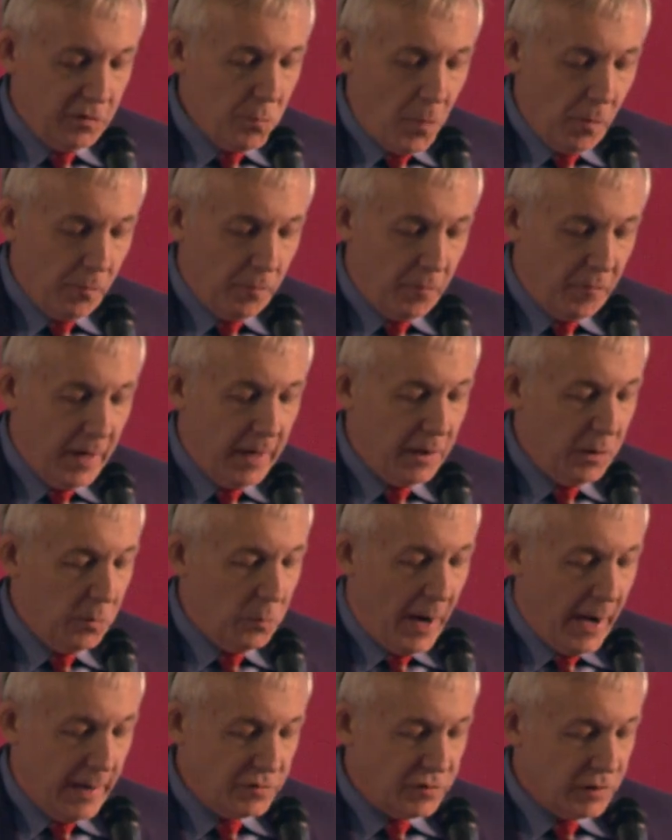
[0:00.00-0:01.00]

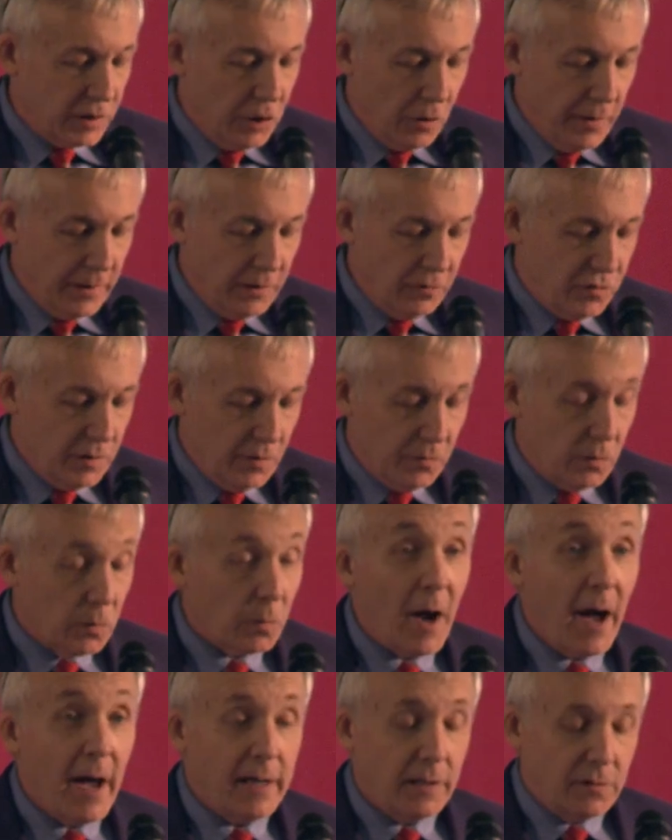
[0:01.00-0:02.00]
motivated by securing civil
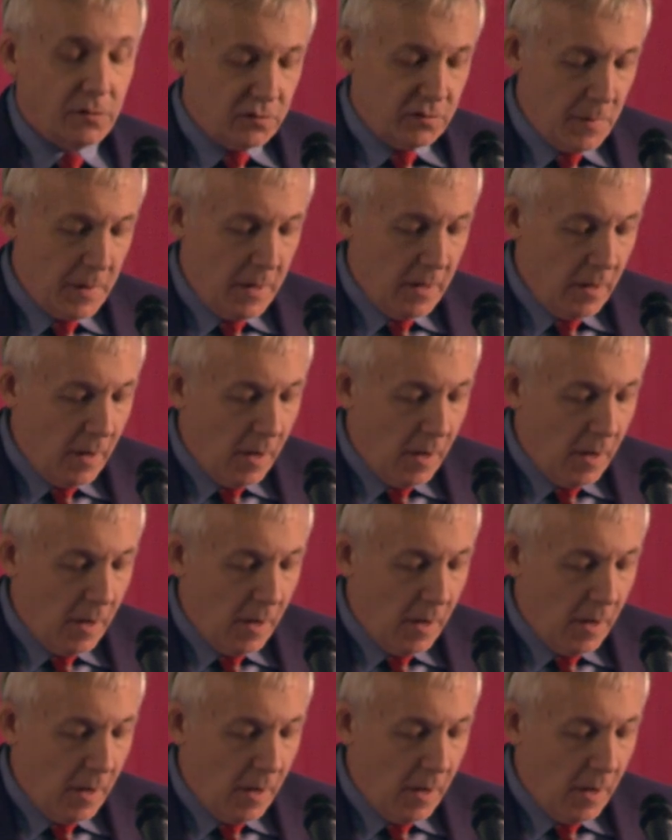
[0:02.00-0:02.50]
rights.